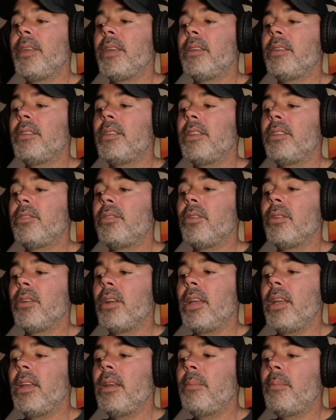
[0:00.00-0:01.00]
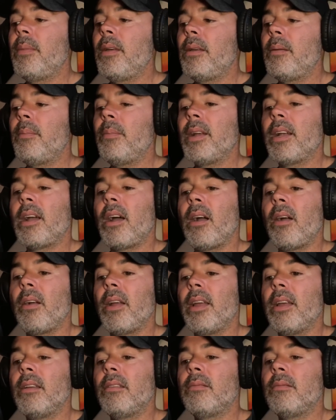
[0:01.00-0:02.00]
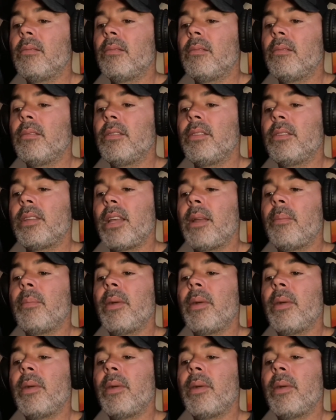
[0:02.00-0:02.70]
Sister M. Macaria, St.